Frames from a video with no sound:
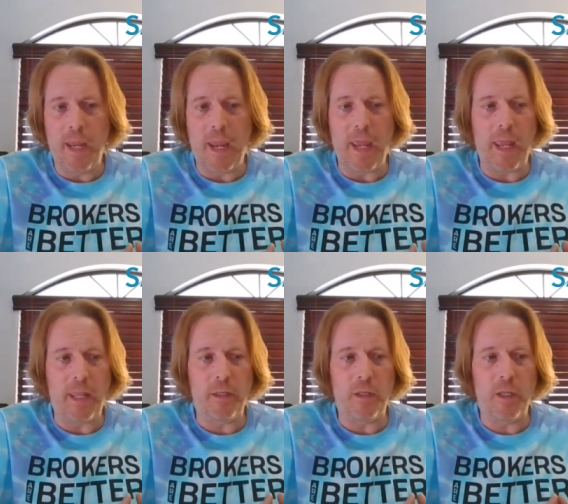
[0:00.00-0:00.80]

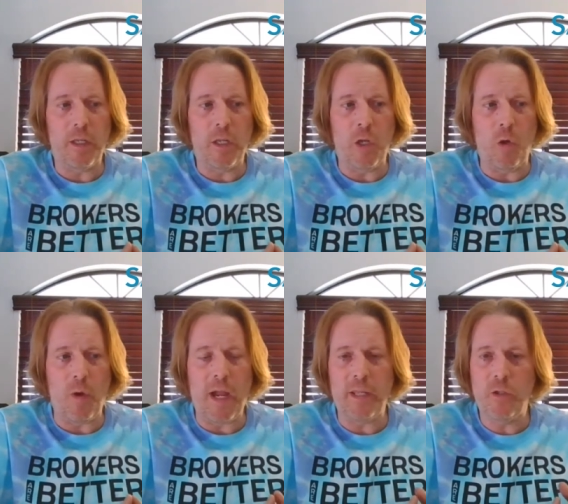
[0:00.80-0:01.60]
And you know,
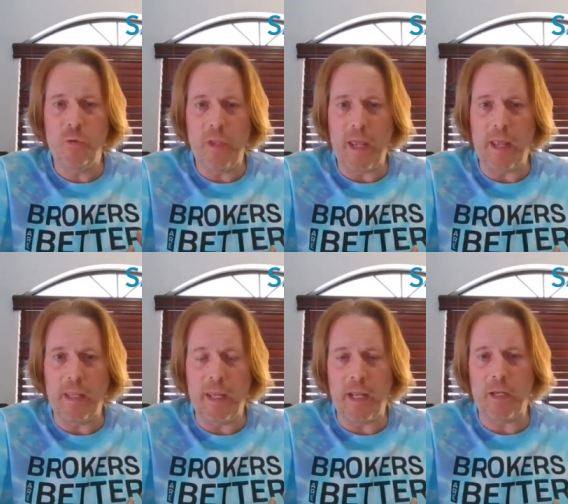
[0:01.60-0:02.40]
I do that
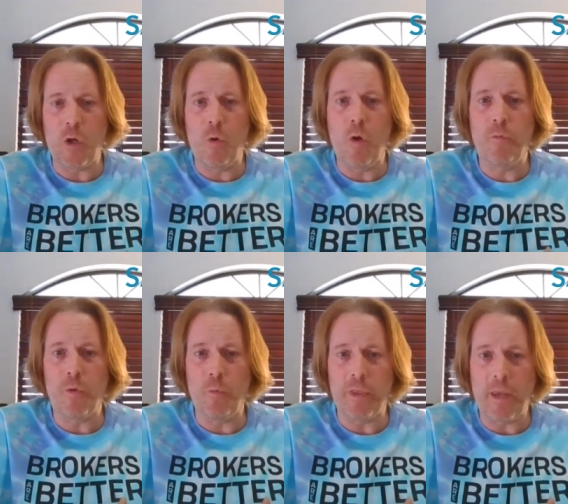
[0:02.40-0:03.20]
and I go over
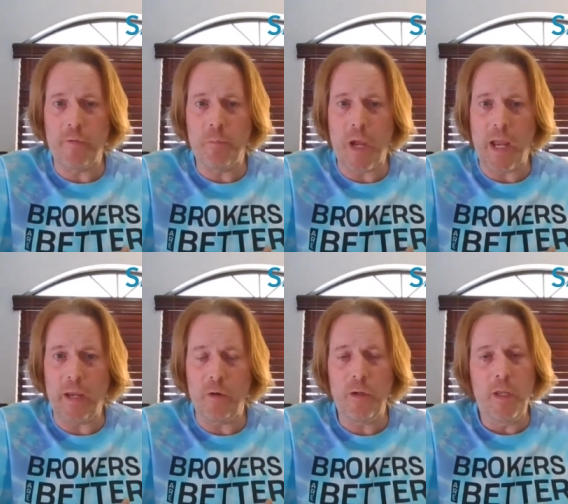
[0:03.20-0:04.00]
it with every
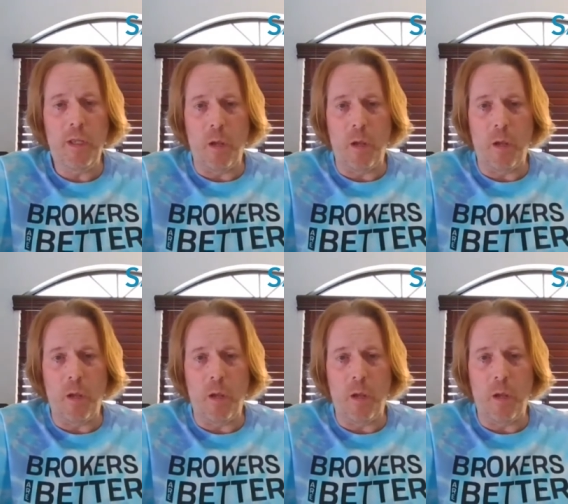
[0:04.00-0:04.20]
buyer